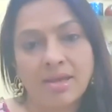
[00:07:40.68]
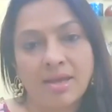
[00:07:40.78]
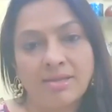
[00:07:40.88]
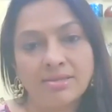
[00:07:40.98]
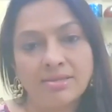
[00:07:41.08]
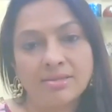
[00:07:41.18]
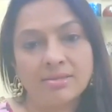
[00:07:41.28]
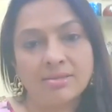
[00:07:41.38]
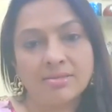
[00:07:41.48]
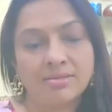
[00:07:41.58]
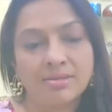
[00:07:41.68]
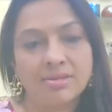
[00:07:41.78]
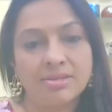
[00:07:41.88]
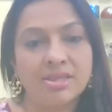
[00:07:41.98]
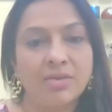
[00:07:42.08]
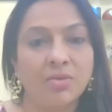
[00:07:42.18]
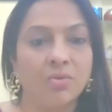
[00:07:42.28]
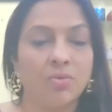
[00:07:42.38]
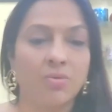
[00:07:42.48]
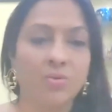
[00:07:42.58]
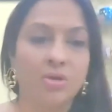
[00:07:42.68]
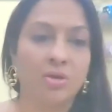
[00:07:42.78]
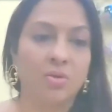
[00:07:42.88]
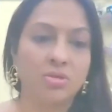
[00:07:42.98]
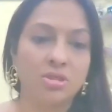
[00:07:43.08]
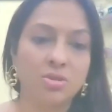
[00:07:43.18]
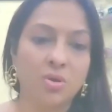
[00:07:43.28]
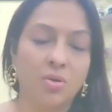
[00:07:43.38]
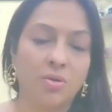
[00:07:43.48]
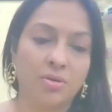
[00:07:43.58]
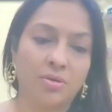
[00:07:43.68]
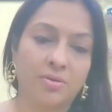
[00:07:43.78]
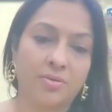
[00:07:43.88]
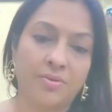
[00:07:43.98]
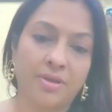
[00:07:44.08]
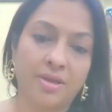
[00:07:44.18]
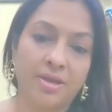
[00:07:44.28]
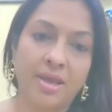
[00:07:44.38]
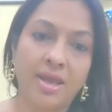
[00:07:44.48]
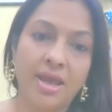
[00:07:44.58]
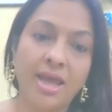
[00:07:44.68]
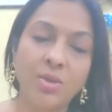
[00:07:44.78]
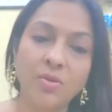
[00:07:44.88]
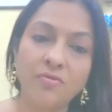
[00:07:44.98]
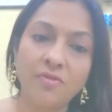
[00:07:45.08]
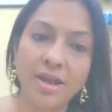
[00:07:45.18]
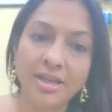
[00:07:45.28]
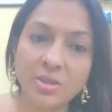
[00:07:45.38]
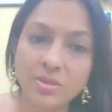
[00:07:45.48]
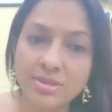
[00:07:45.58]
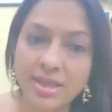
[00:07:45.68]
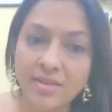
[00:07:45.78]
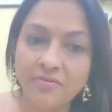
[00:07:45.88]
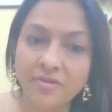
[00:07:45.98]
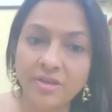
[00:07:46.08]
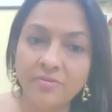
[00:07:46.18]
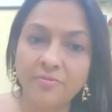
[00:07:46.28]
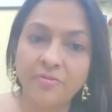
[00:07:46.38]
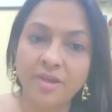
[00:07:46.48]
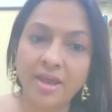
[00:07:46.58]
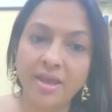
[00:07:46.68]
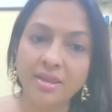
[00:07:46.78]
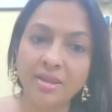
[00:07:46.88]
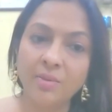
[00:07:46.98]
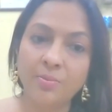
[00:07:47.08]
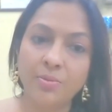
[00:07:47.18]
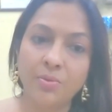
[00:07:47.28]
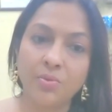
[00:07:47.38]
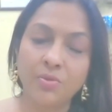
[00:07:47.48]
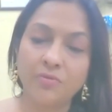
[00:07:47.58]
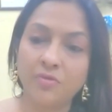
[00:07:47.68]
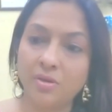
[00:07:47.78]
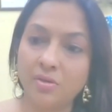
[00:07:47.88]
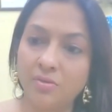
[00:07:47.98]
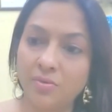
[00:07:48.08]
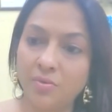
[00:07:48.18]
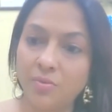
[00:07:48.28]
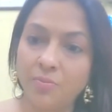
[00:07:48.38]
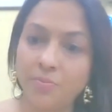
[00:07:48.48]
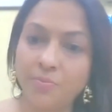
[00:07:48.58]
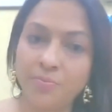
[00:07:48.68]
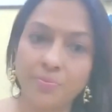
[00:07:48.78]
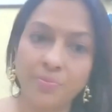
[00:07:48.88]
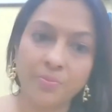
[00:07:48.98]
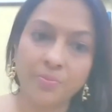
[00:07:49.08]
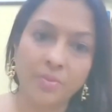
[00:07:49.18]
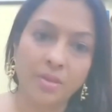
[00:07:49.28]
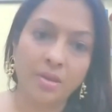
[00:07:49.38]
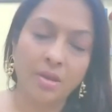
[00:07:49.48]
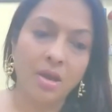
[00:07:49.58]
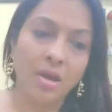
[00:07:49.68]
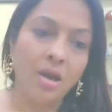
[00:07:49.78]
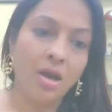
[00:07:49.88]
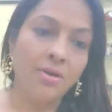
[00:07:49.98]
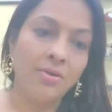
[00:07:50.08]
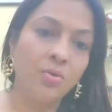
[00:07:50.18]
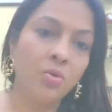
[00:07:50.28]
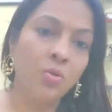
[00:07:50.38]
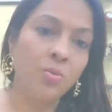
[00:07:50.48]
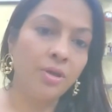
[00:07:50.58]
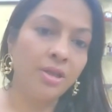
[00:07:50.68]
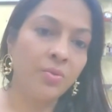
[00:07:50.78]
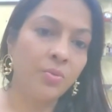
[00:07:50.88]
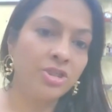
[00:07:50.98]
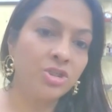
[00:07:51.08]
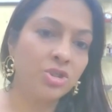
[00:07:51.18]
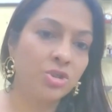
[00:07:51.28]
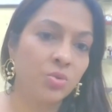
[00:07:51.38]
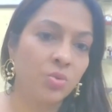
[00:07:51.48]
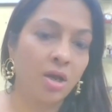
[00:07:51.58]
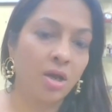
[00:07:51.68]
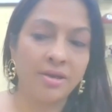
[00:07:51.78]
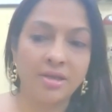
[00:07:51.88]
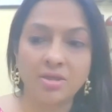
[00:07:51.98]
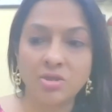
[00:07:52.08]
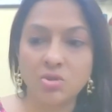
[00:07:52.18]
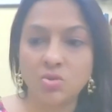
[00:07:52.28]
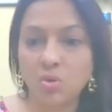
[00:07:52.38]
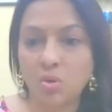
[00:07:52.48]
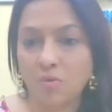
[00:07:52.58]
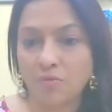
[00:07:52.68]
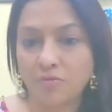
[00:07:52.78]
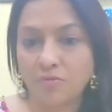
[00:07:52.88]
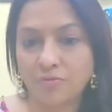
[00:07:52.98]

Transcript: And 0, close the door. And you will find yourself in a very beautiful room. A room in which you are in control of.